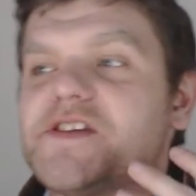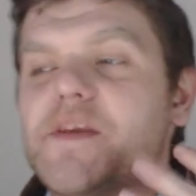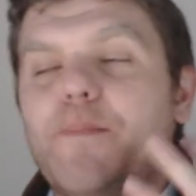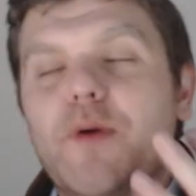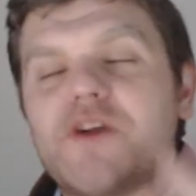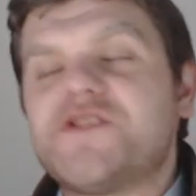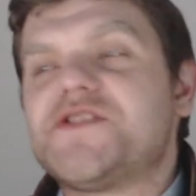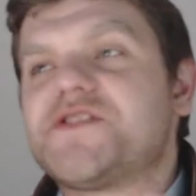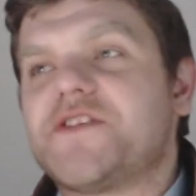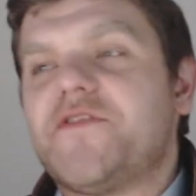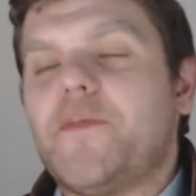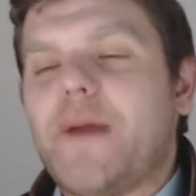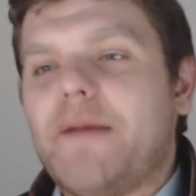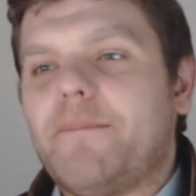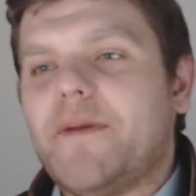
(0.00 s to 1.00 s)
there's a bunch of
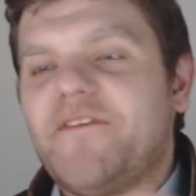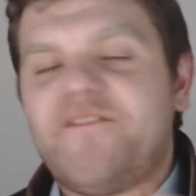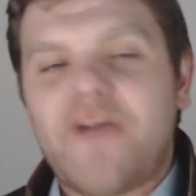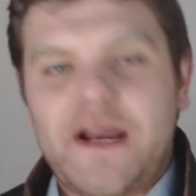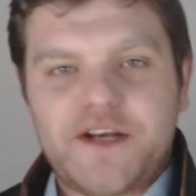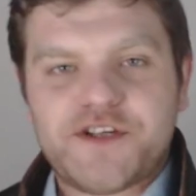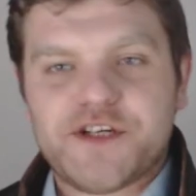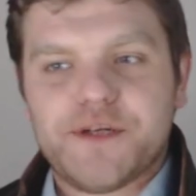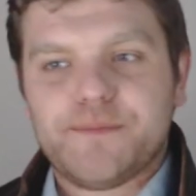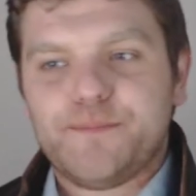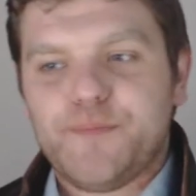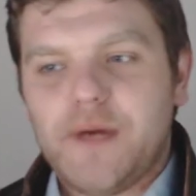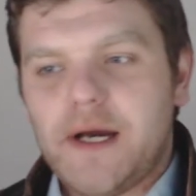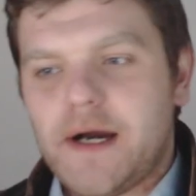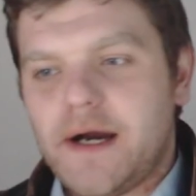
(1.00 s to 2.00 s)
stuff about
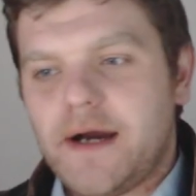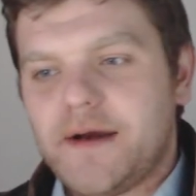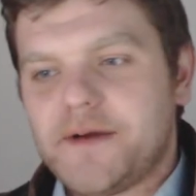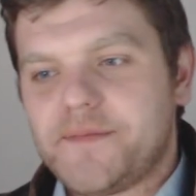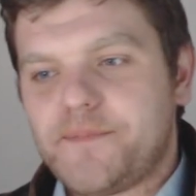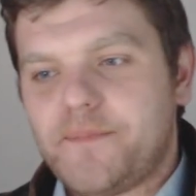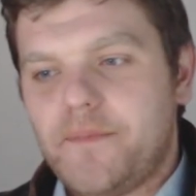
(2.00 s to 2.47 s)
perfection uh,